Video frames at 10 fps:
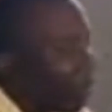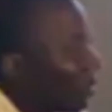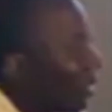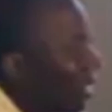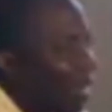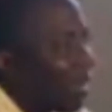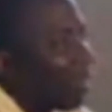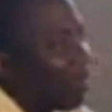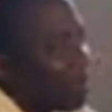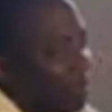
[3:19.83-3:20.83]
from. That
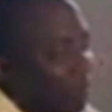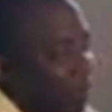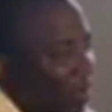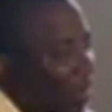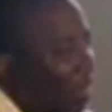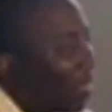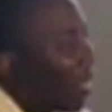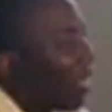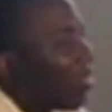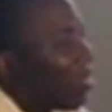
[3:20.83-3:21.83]
tells you something.
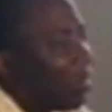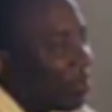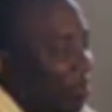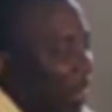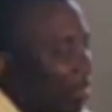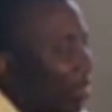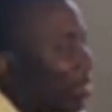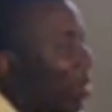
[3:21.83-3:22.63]
It's all distraction,